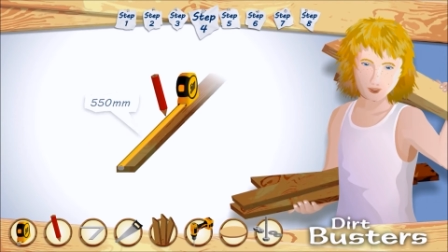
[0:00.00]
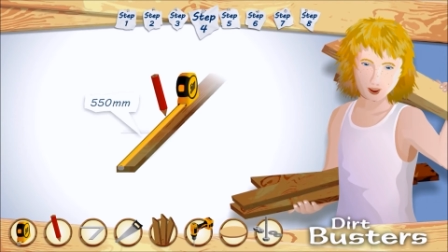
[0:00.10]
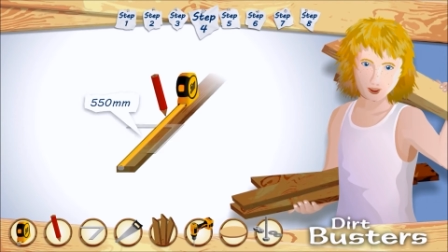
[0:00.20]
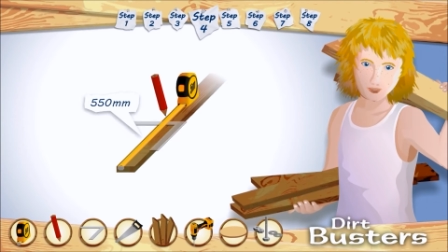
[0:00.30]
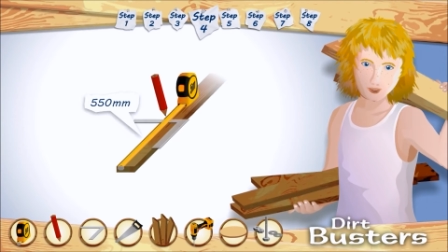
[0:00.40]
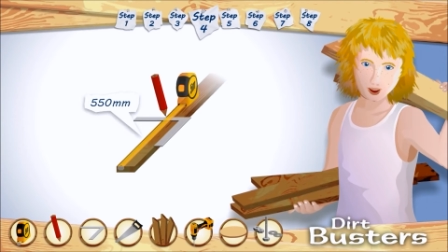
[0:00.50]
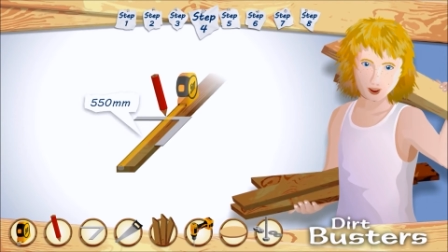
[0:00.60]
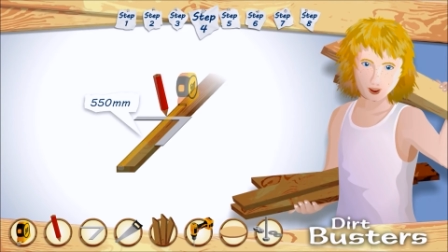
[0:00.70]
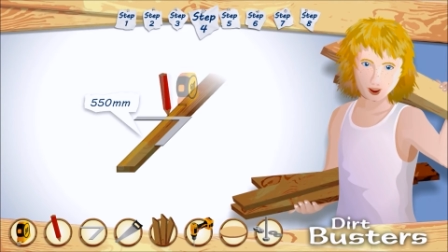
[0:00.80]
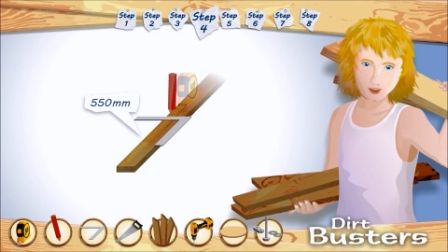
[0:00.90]
Using the
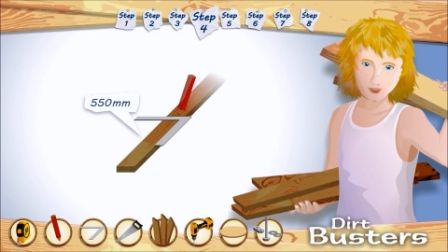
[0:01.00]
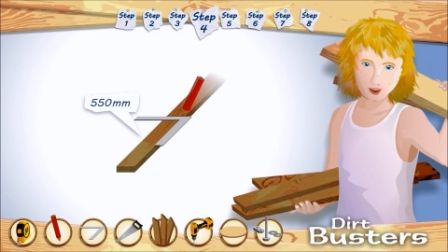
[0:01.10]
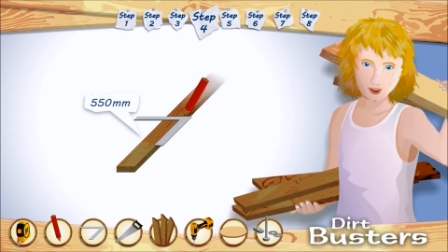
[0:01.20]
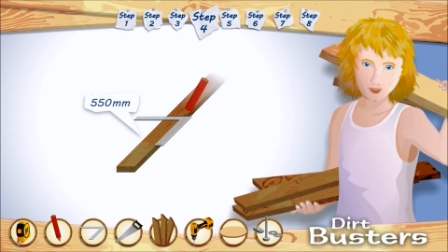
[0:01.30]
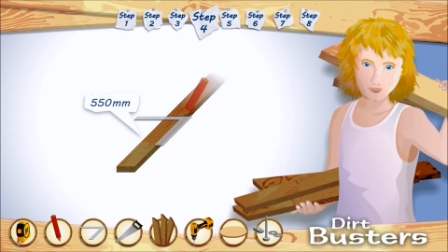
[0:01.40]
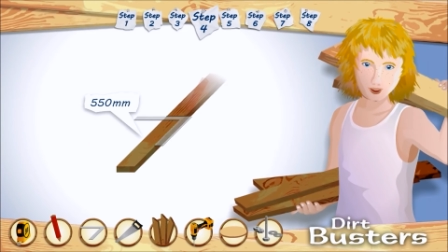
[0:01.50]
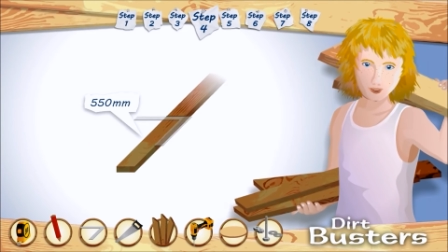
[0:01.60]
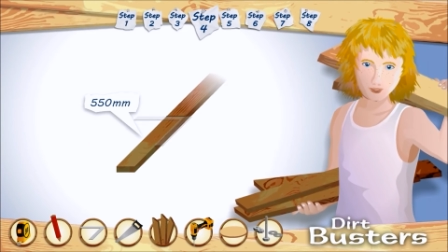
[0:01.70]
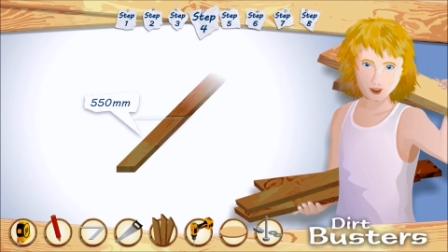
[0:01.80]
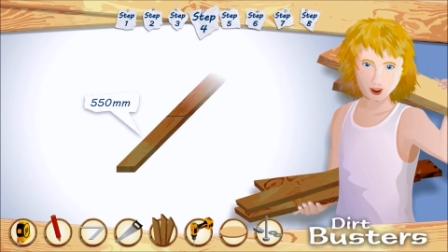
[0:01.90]
tape measure,
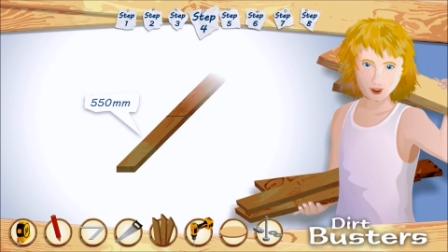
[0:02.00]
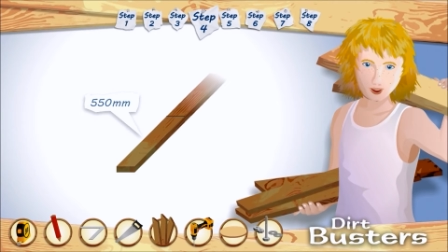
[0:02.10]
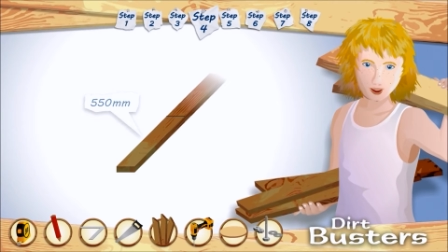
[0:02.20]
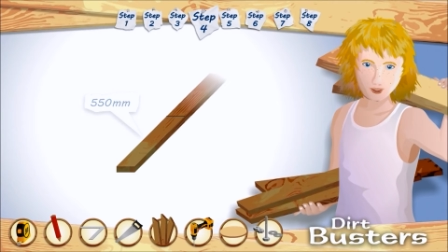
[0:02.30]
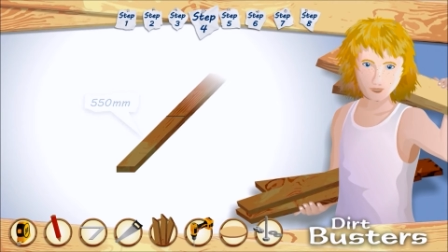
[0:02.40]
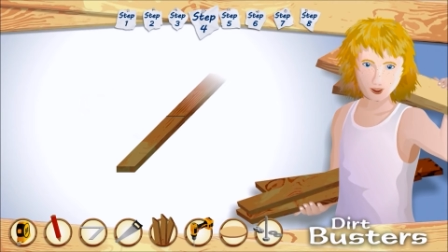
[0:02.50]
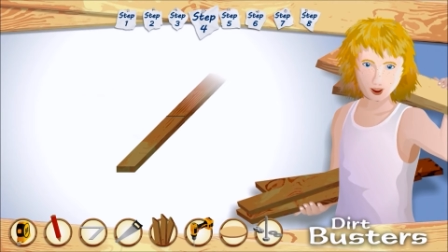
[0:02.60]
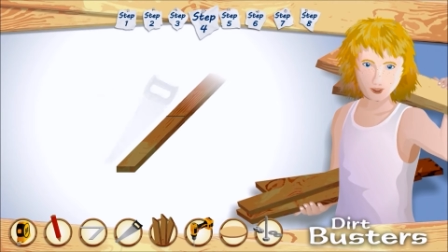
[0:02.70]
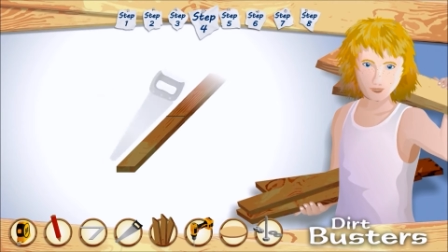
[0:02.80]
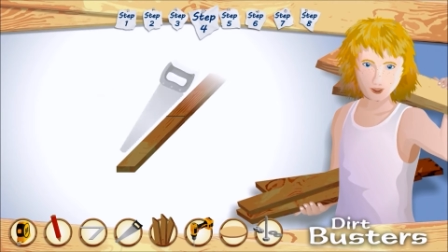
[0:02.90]
measure and trim the
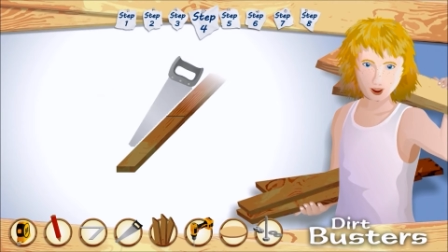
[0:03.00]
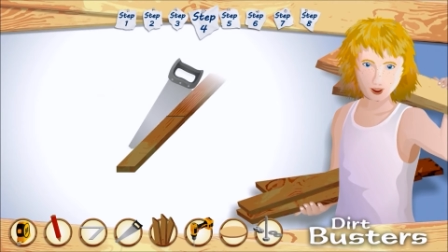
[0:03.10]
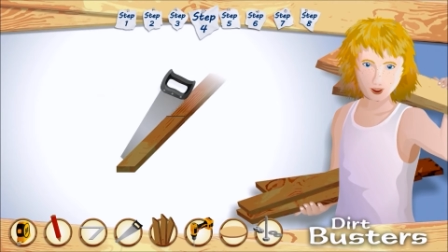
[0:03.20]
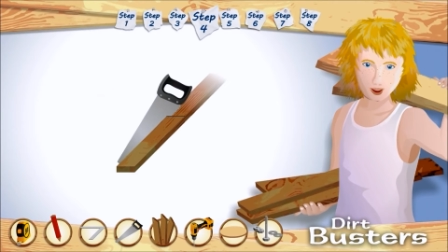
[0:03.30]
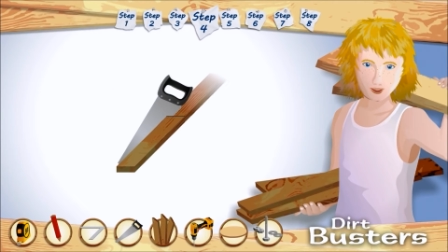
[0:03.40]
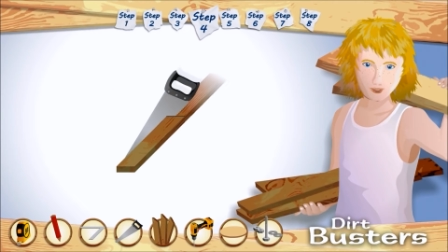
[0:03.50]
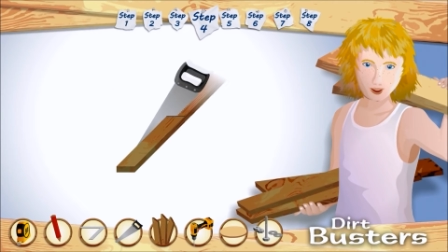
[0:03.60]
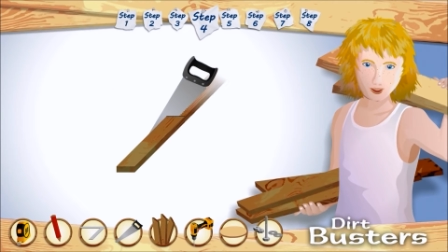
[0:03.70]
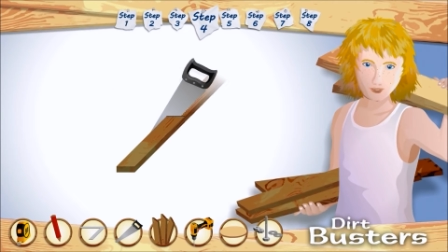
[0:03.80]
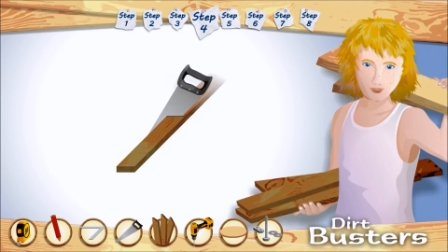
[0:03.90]
remainder of your
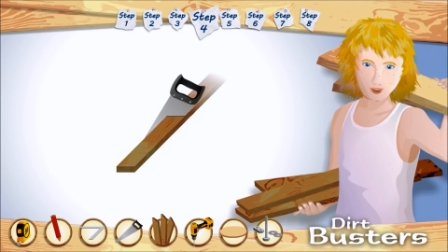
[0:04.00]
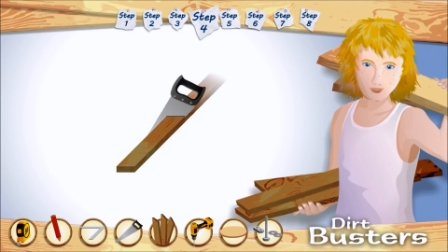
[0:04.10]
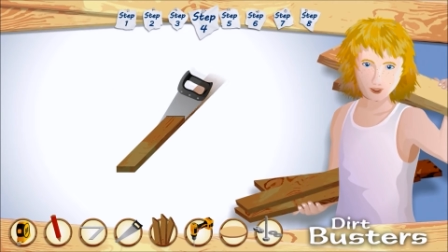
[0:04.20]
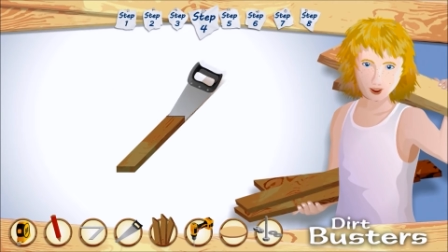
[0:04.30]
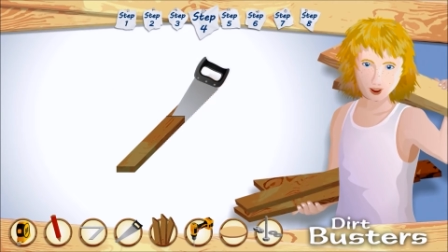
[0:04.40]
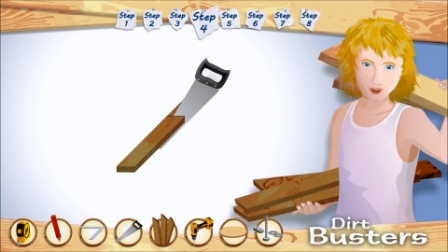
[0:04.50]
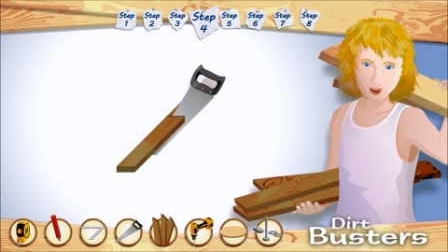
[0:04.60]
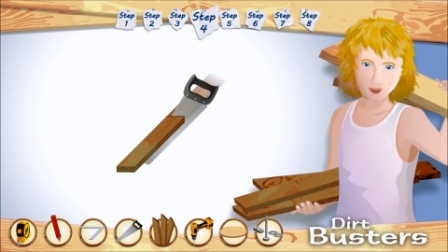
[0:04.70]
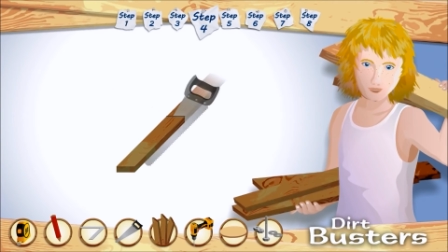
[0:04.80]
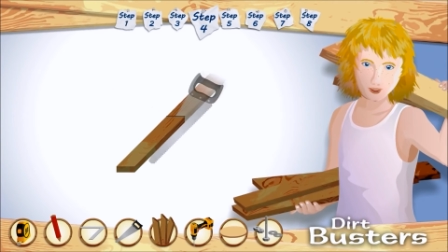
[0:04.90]
75mm wide
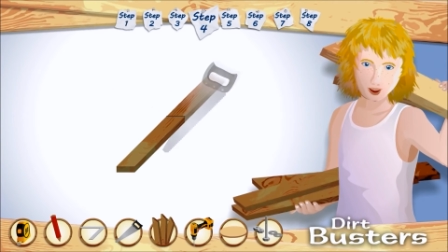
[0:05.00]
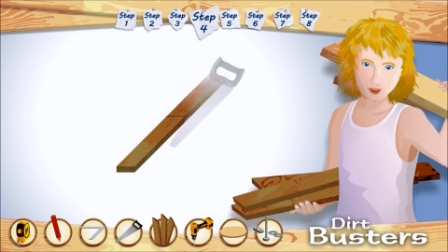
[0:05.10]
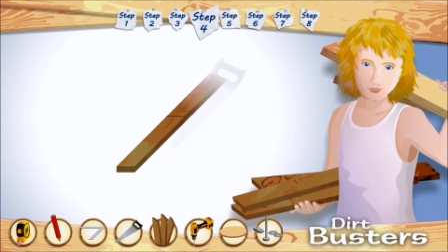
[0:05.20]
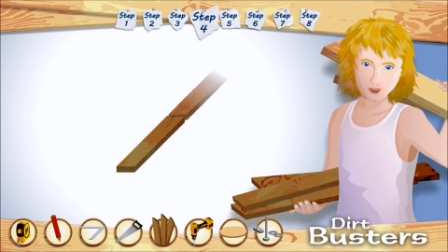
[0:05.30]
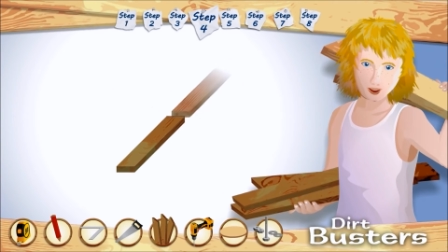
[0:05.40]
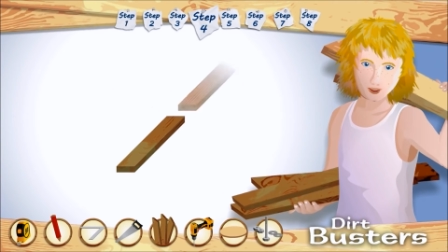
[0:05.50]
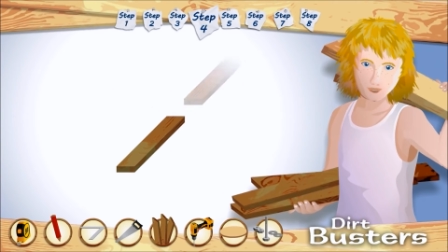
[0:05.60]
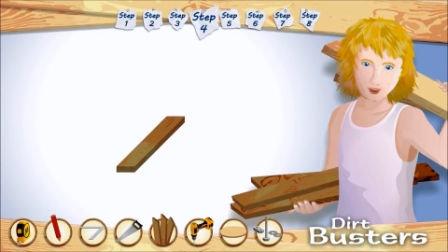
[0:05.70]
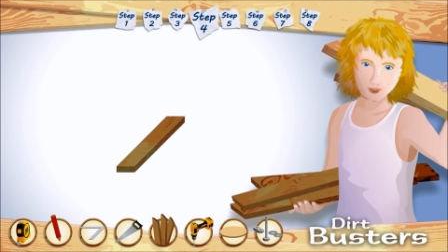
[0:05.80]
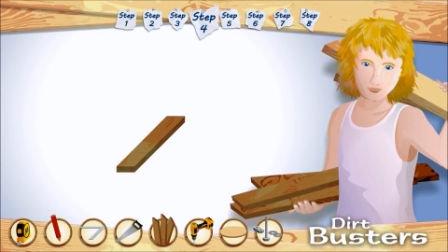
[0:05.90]
hardwood
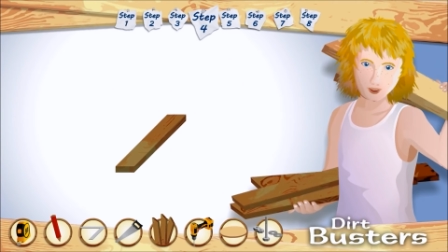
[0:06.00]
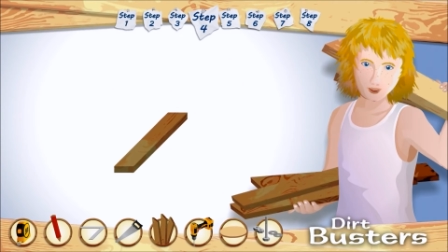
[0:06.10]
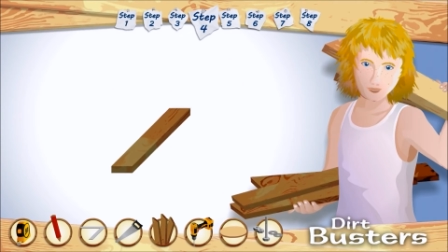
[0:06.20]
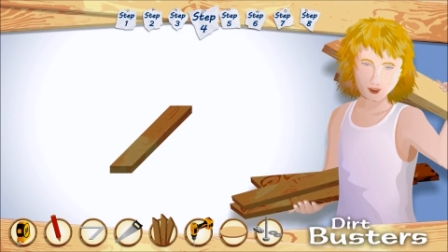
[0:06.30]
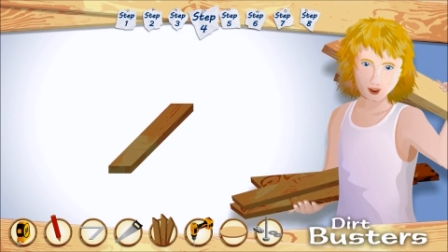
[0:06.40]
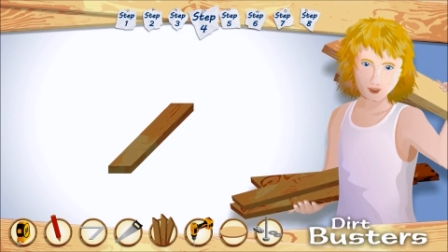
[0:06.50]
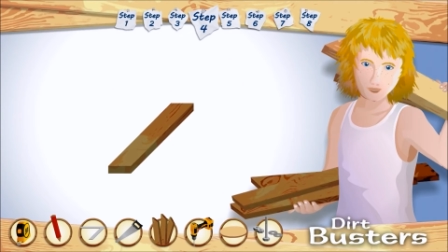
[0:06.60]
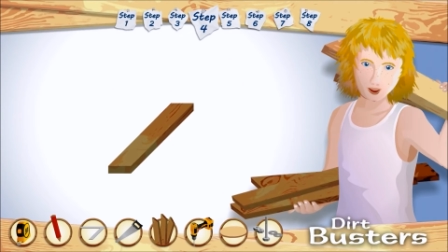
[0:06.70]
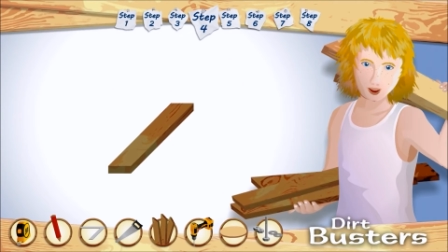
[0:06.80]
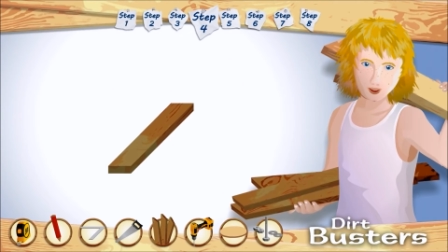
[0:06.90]
plank to a
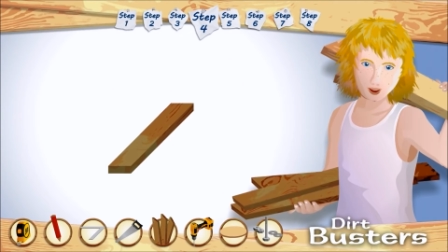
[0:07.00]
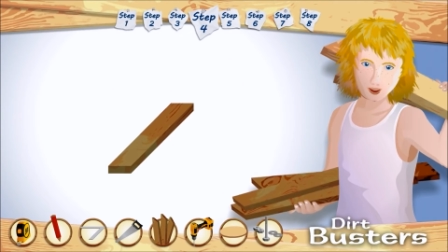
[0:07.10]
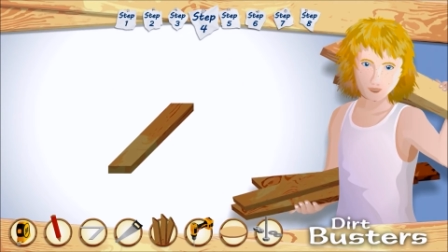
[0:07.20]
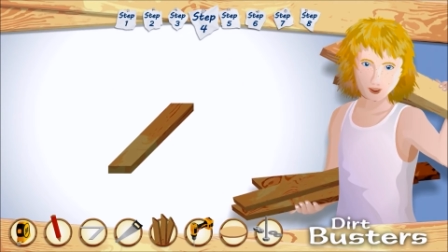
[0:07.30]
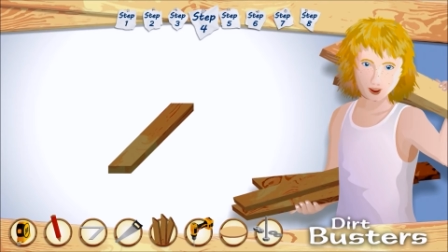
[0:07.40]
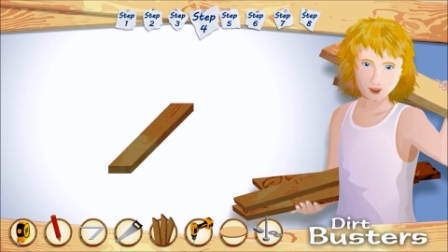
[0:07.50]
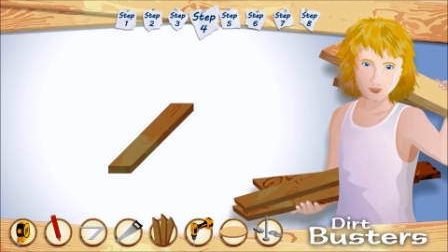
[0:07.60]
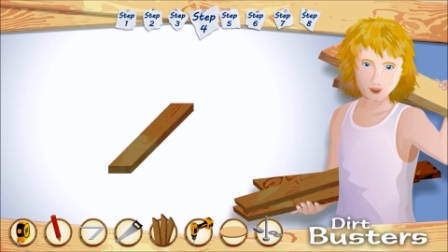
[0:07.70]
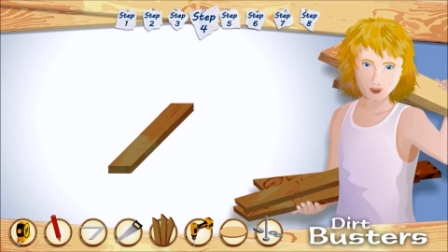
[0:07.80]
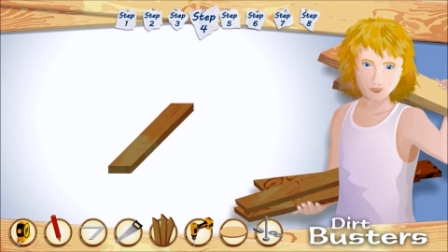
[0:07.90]
size of
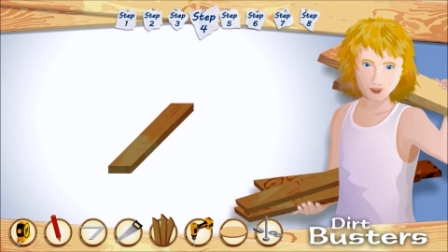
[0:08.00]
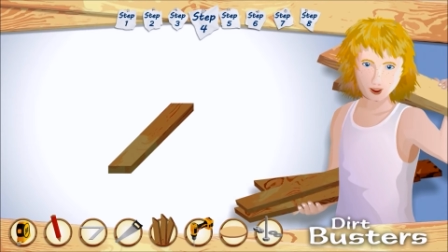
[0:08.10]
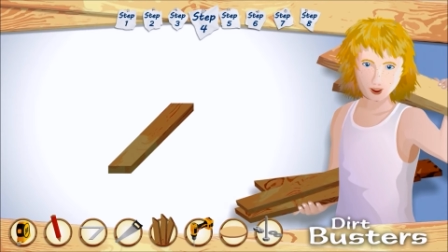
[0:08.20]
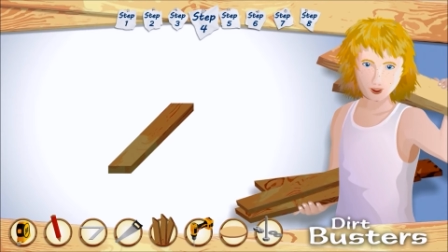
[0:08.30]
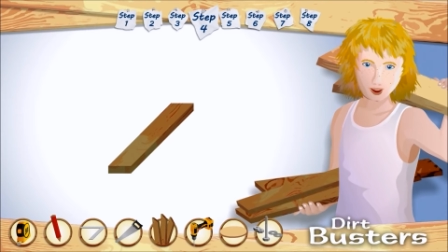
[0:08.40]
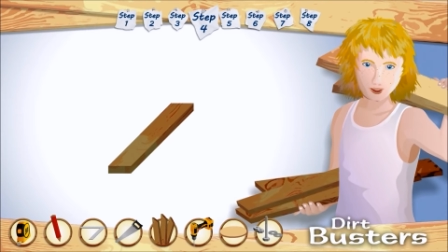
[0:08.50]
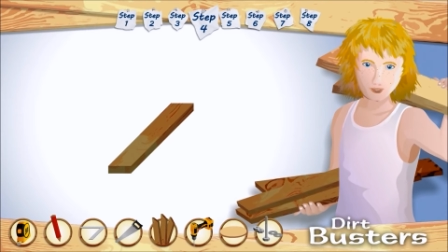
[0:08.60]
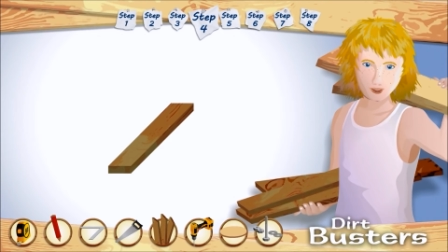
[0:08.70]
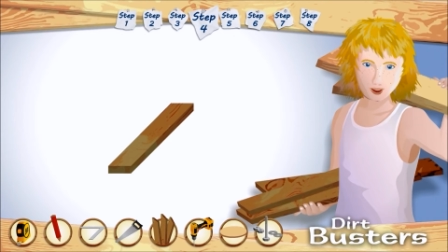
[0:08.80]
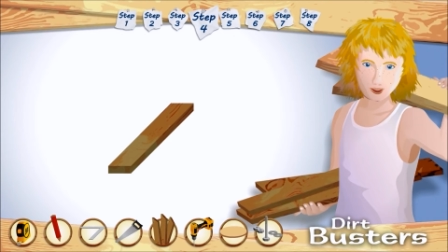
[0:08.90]
550mm.